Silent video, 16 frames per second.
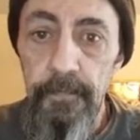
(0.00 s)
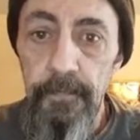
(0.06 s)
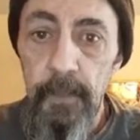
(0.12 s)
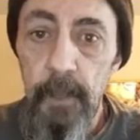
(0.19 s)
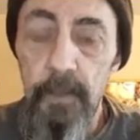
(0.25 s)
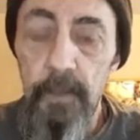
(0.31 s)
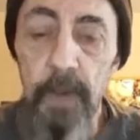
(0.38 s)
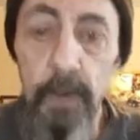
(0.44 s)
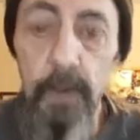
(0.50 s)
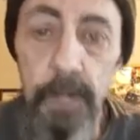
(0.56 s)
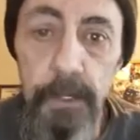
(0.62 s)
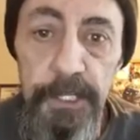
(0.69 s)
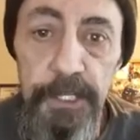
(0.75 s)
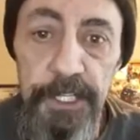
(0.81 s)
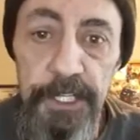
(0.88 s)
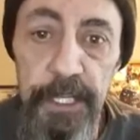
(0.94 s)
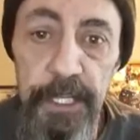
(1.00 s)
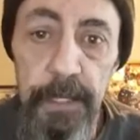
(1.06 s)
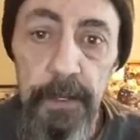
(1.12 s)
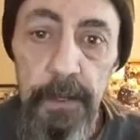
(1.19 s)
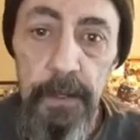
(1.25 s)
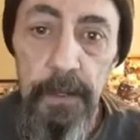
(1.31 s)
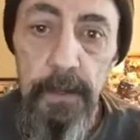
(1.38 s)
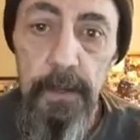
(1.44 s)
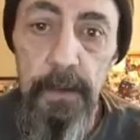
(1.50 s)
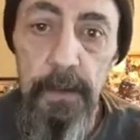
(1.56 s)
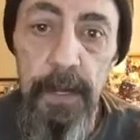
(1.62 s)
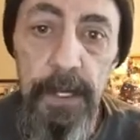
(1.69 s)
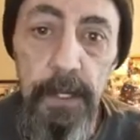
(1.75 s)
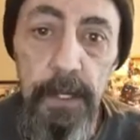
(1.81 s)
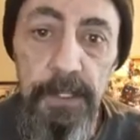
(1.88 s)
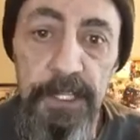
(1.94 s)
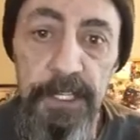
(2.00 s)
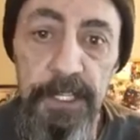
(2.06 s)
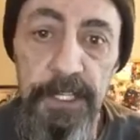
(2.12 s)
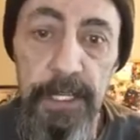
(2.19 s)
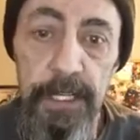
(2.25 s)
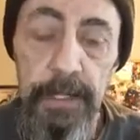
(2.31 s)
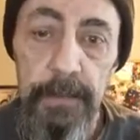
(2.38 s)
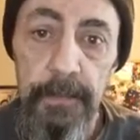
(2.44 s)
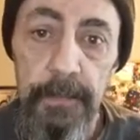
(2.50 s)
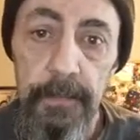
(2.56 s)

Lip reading: Produces it, reduces it.